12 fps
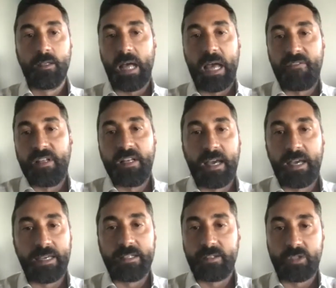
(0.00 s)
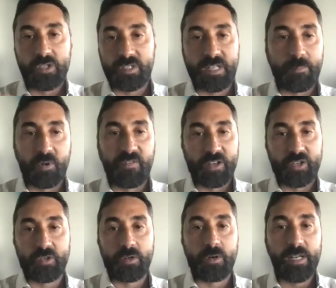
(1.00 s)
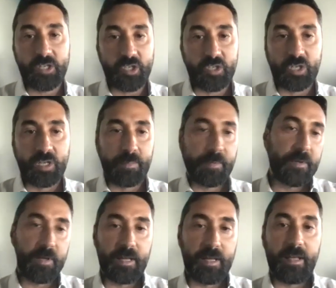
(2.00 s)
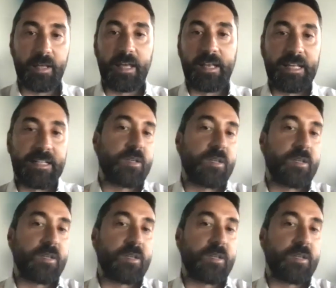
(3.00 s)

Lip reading: I think like it's just a professional relationship, and it's